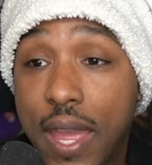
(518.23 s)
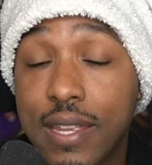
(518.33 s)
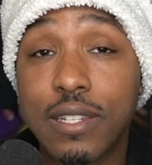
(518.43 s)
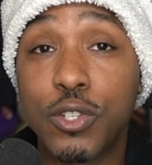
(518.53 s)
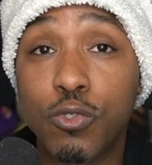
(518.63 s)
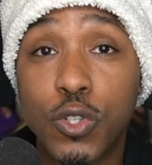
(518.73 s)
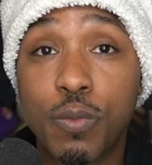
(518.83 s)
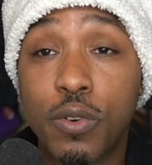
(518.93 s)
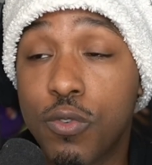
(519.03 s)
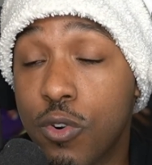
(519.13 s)
as a
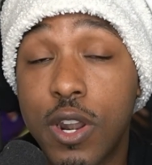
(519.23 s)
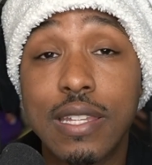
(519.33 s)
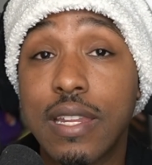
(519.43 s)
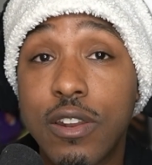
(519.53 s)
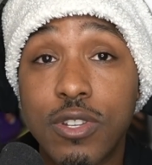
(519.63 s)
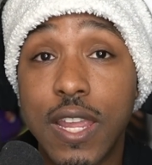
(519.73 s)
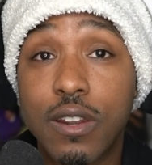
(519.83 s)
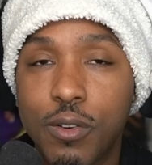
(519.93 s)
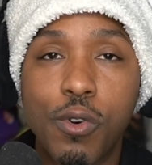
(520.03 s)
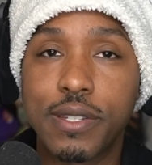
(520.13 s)
YouTuber or as an
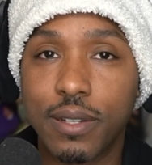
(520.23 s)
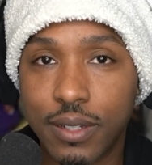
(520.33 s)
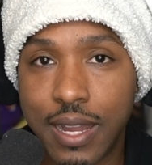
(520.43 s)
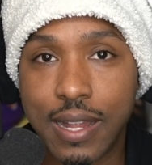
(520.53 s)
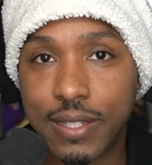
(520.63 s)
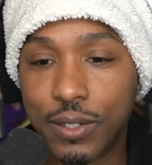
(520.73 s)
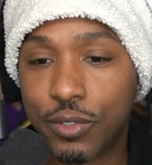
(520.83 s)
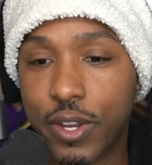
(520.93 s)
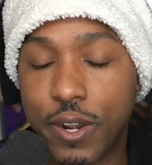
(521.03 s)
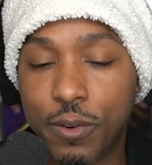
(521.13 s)
entertainer or as a content
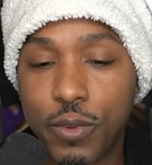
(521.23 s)
creator,